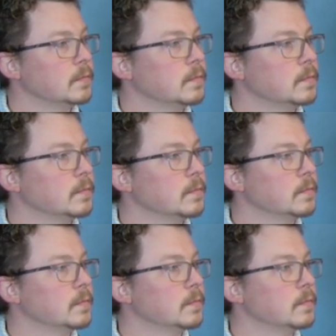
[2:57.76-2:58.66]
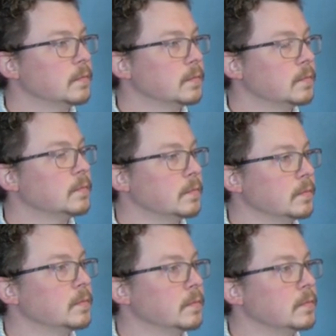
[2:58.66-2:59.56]

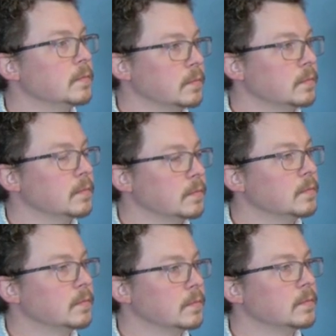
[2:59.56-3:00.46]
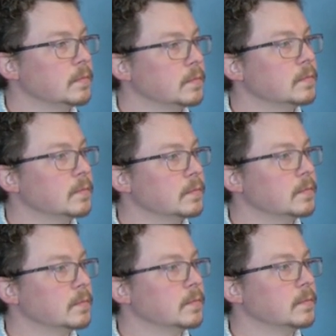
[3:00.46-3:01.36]

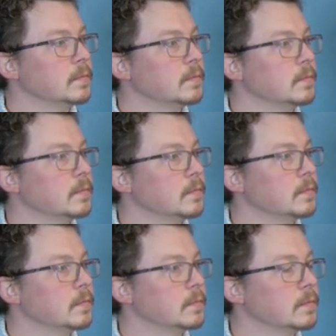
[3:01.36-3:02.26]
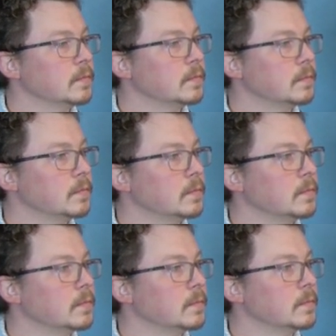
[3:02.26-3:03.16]

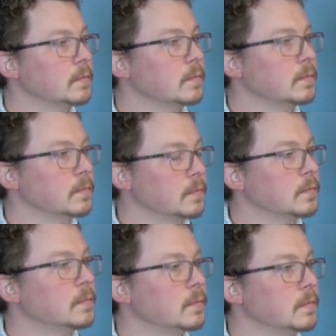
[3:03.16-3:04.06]
This person isn't speaking.